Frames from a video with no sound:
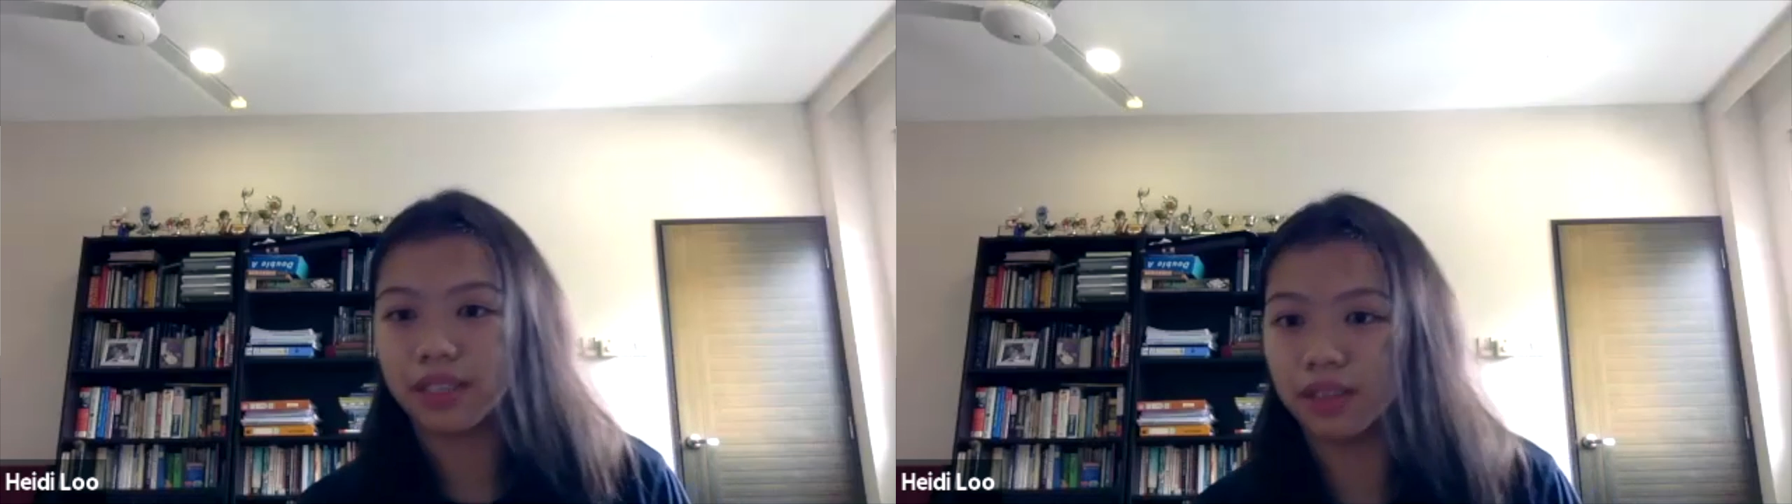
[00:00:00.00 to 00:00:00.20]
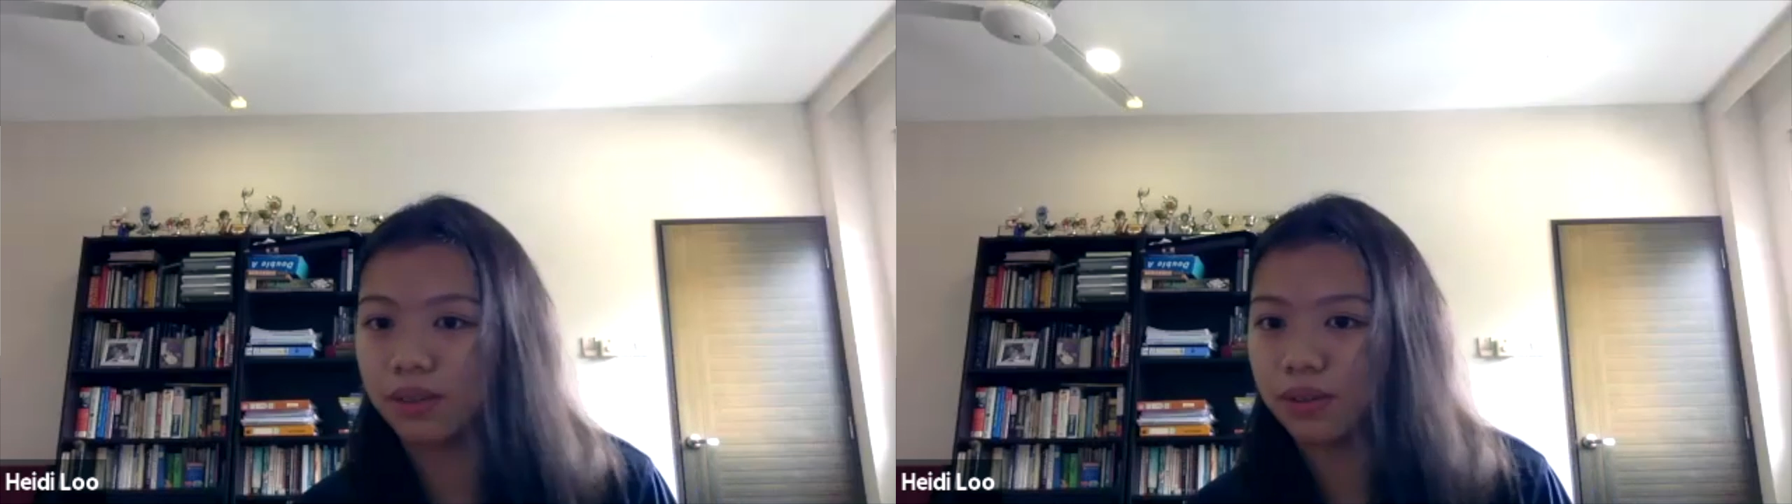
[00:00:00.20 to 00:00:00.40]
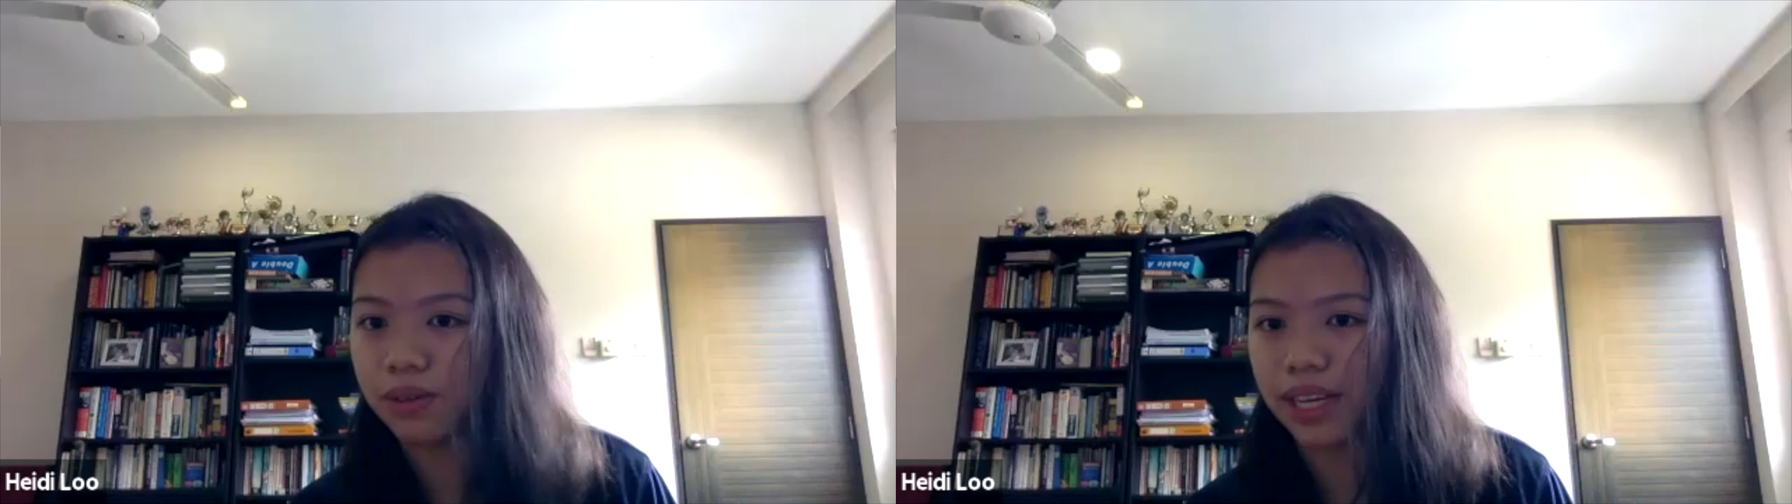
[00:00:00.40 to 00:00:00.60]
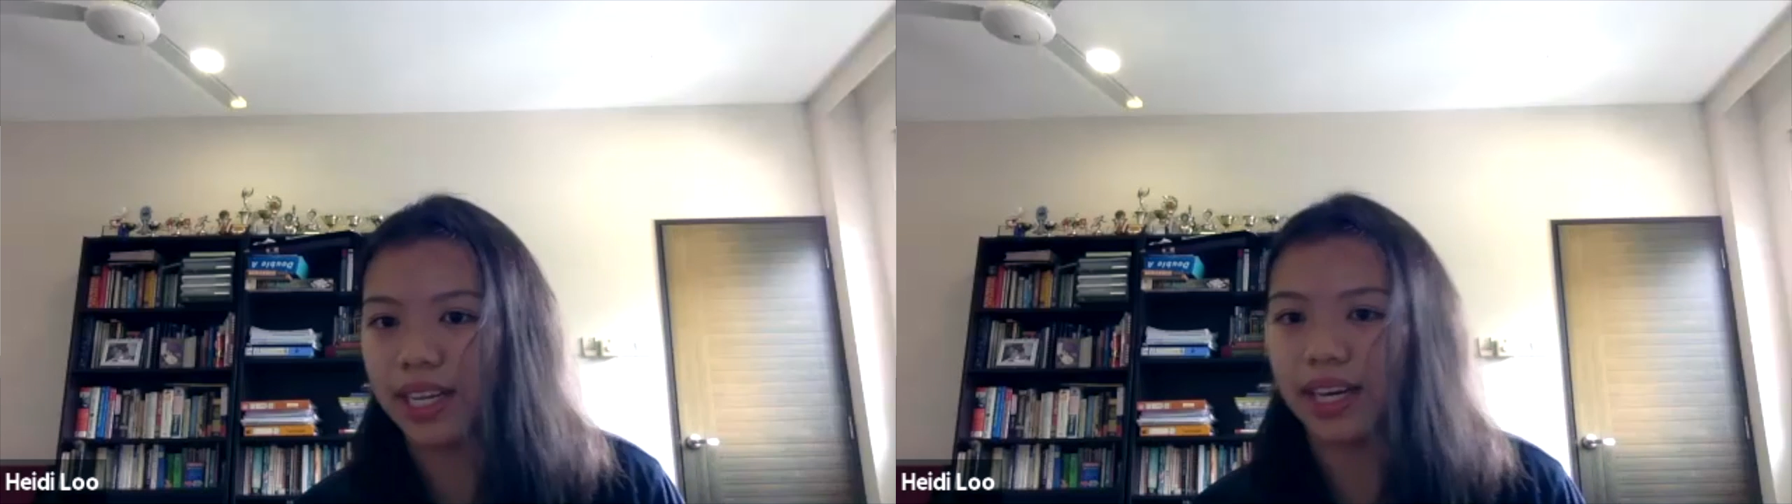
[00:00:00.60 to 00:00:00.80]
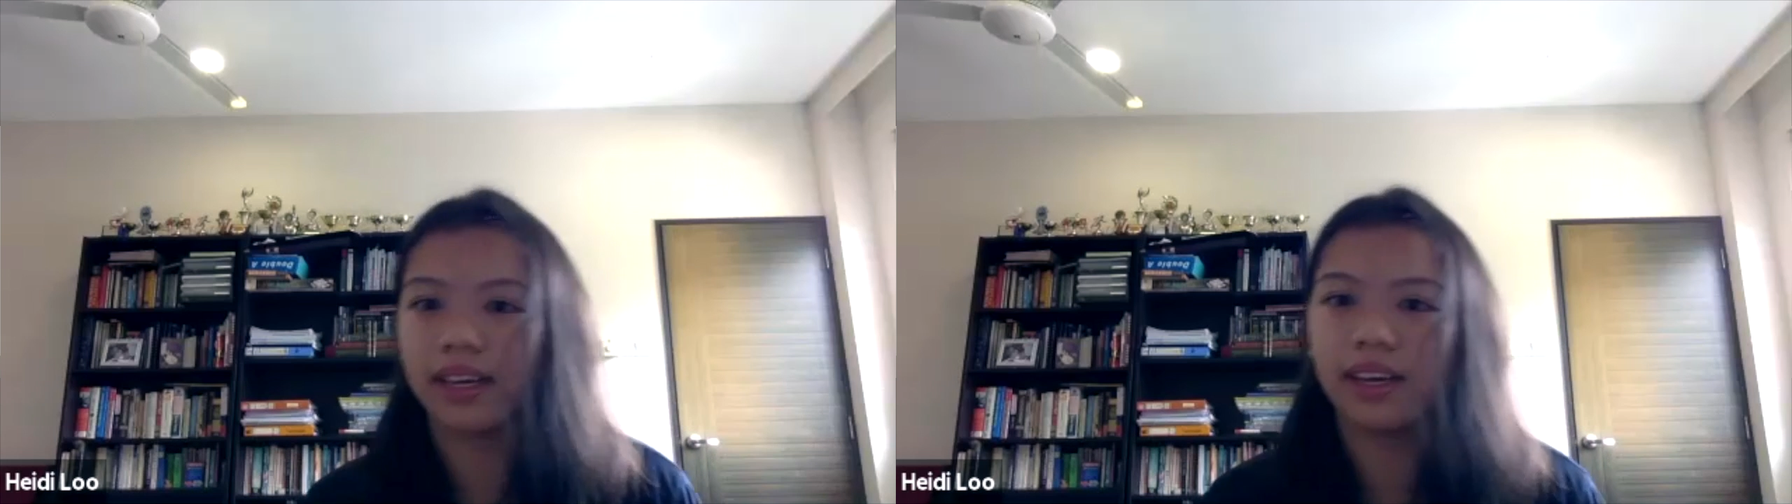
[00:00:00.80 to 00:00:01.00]
to do and
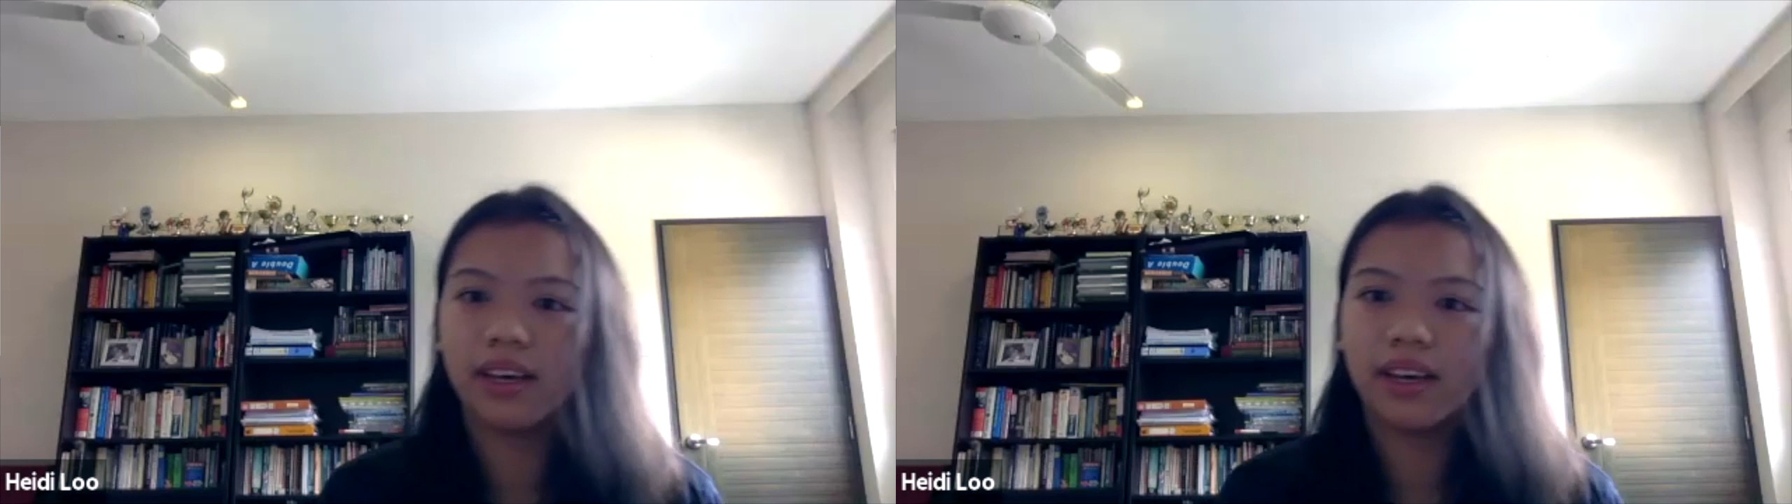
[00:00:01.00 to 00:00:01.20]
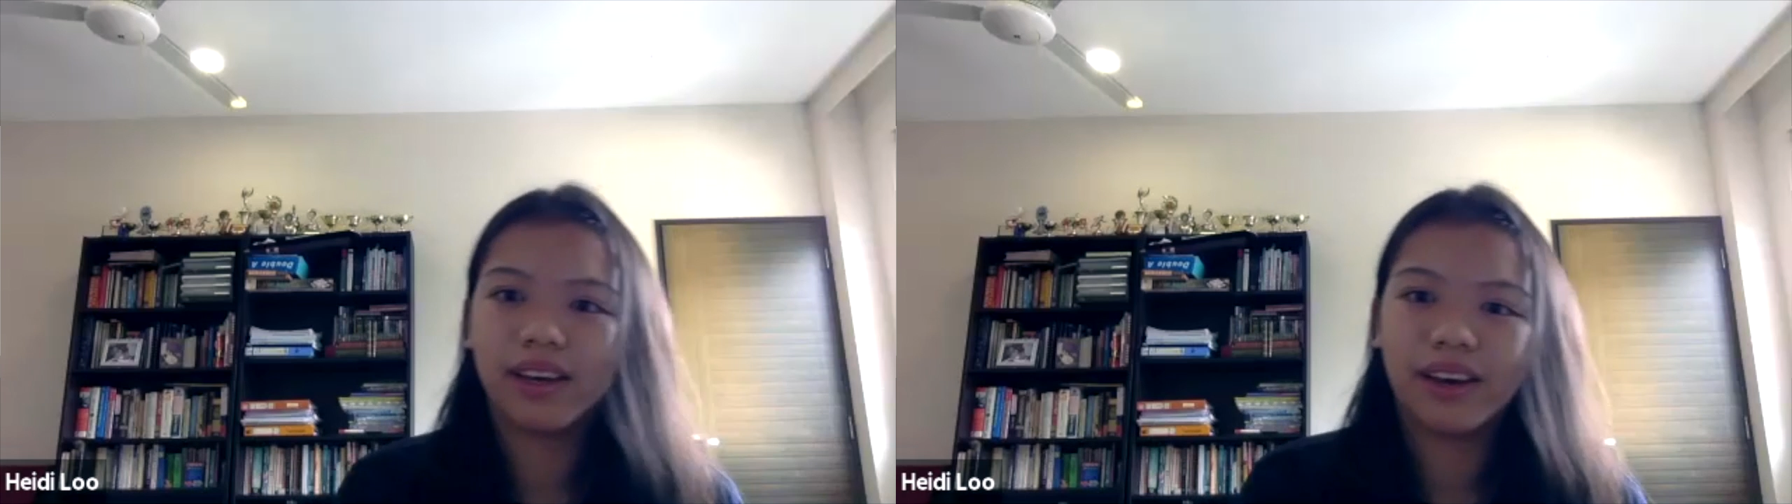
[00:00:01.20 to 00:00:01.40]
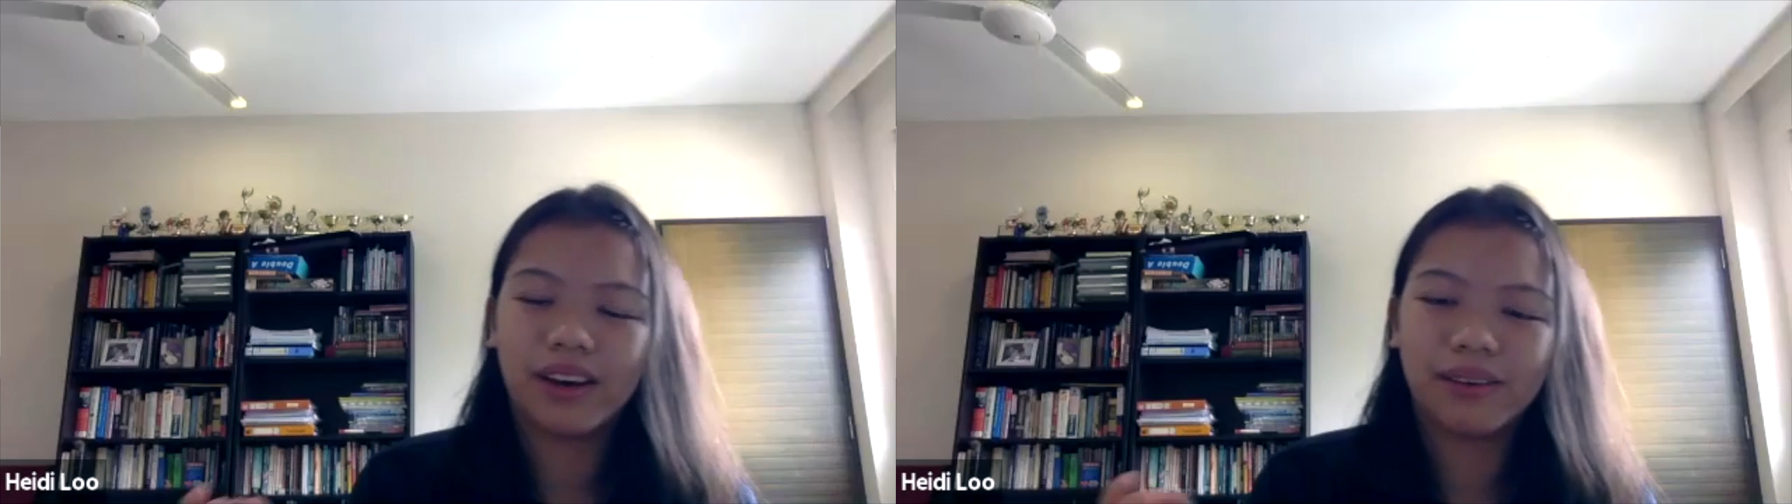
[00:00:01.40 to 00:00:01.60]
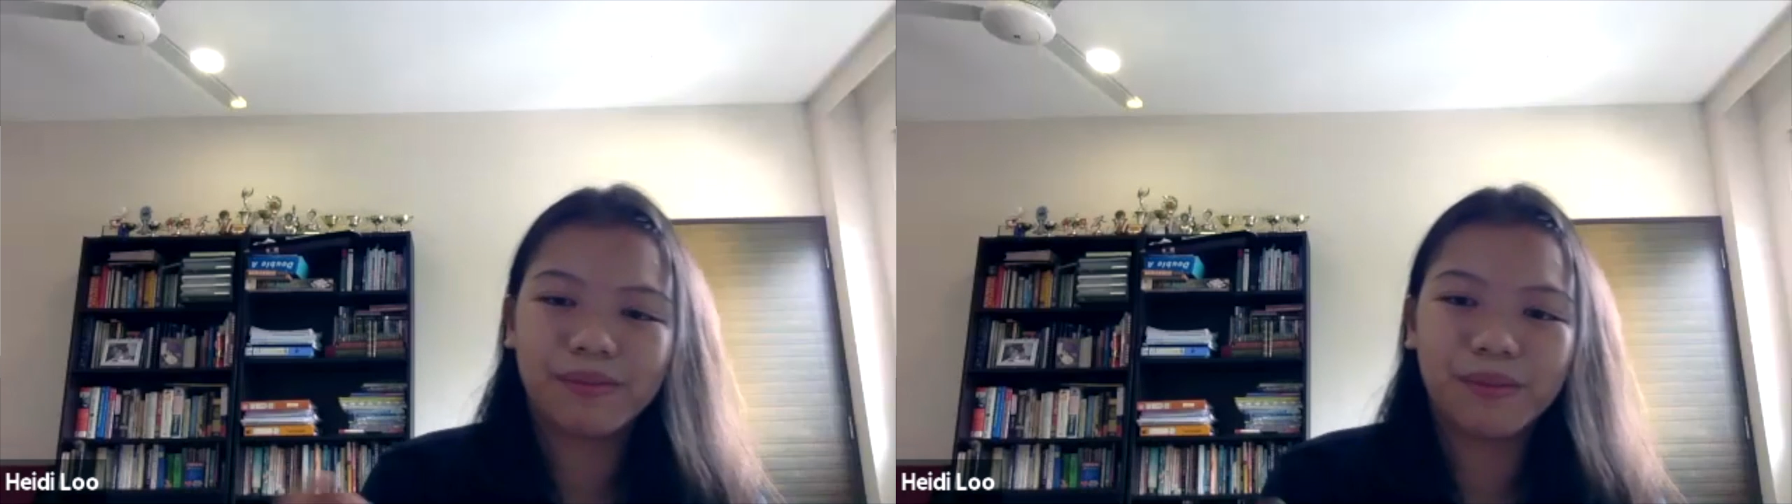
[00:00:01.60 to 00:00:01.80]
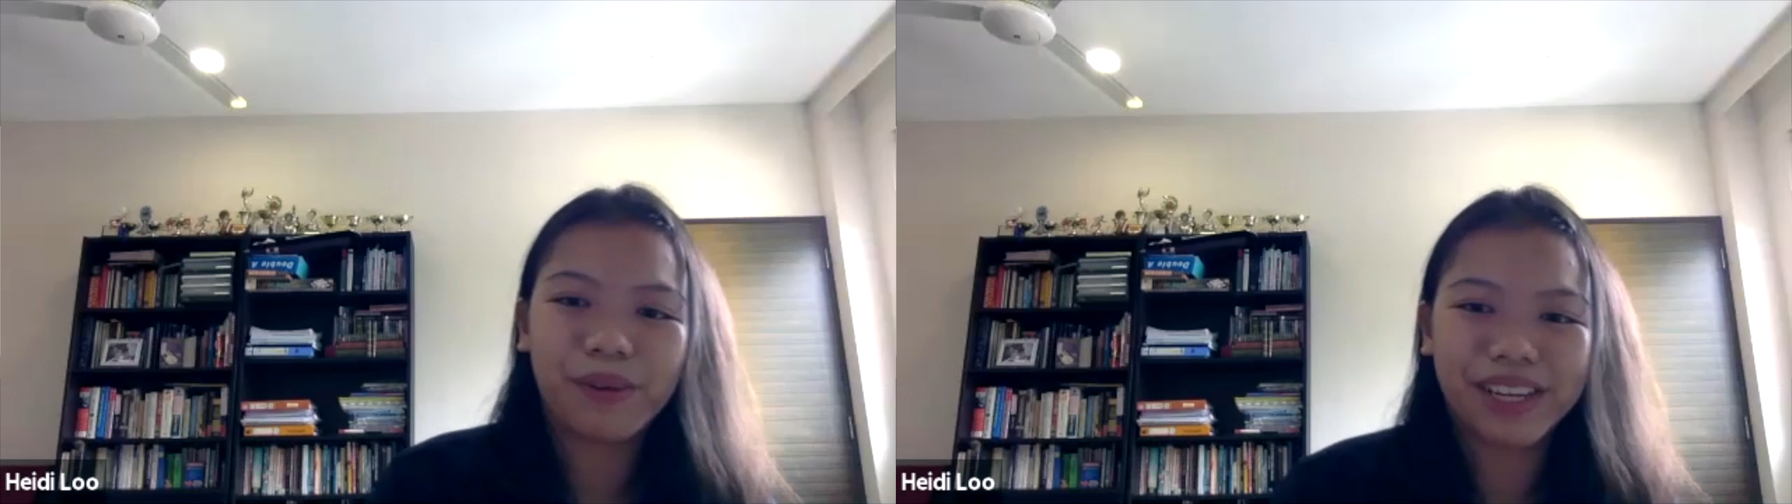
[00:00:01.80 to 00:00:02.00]
like
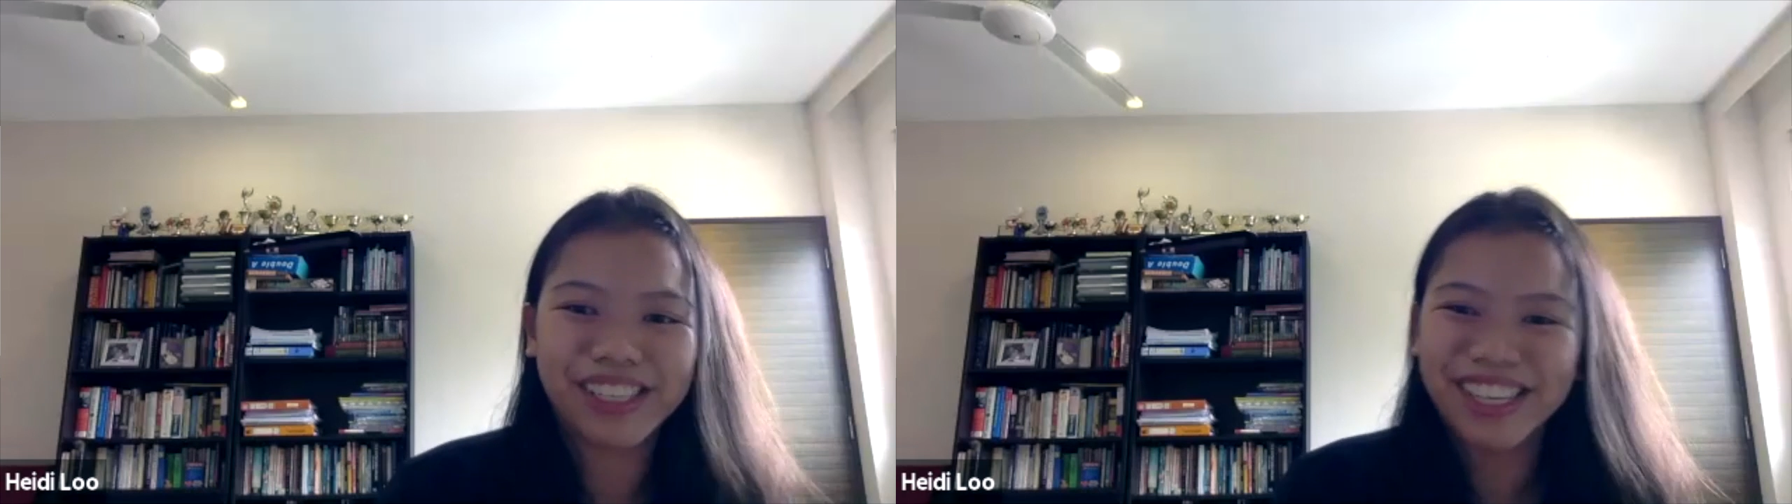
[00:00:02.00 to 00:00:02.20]
what